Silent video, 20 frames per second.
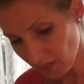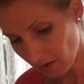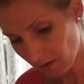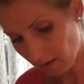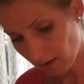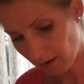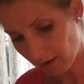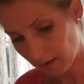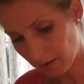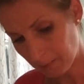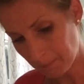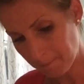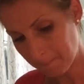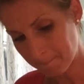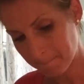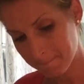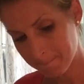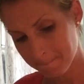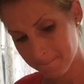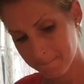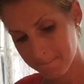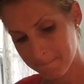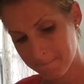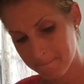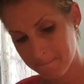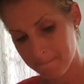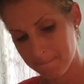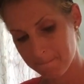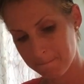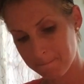I
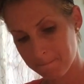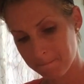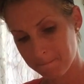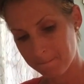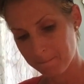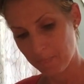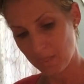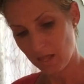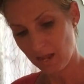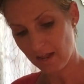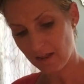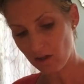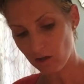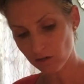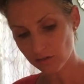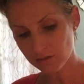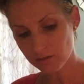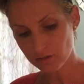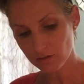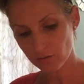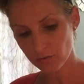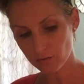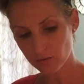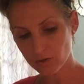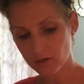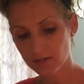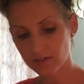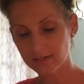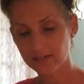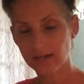also
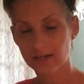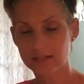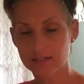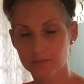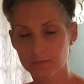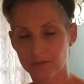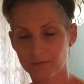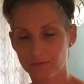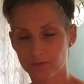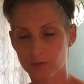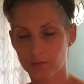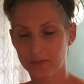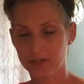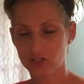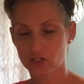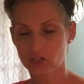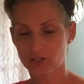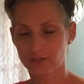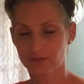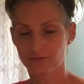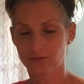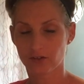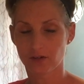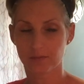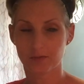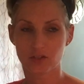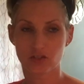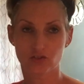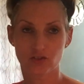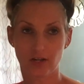got some information
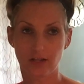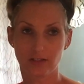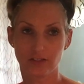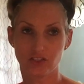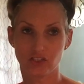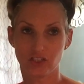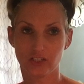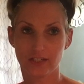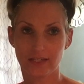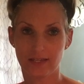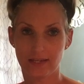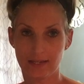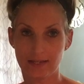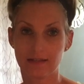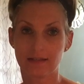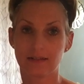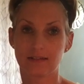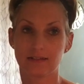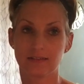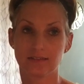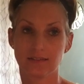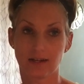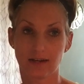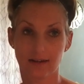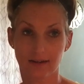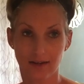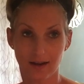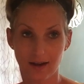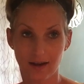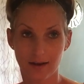from
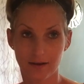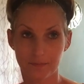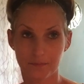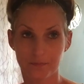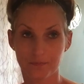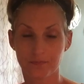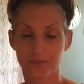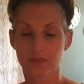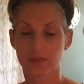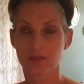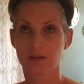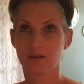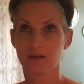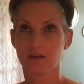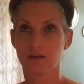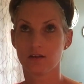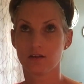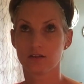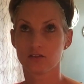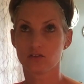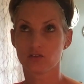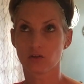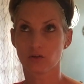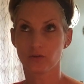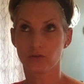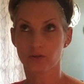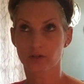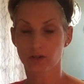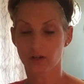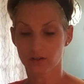astrologyking.com. So
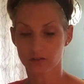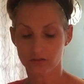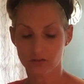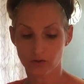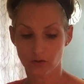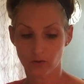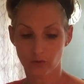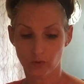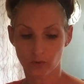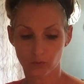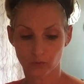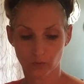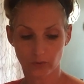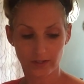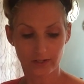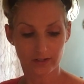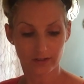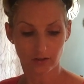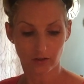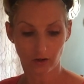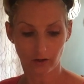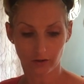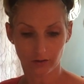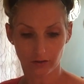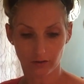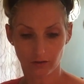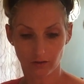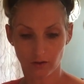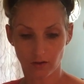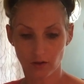you can also read an
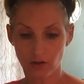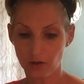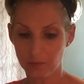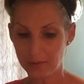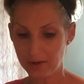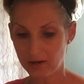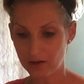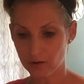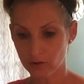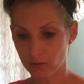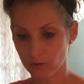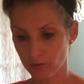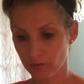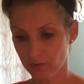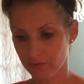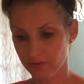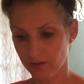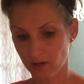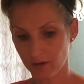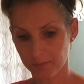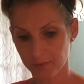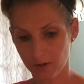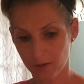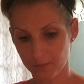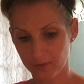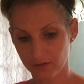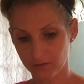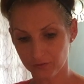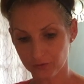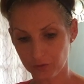article about the
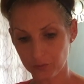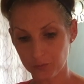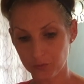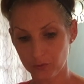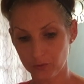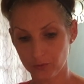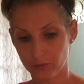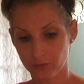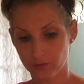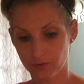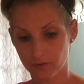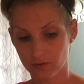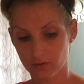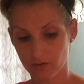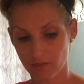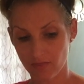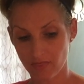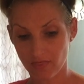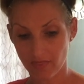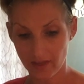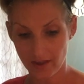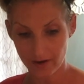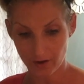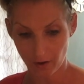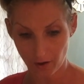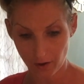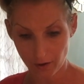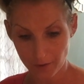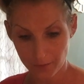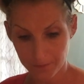upcoming full moon
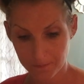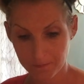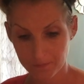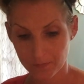there.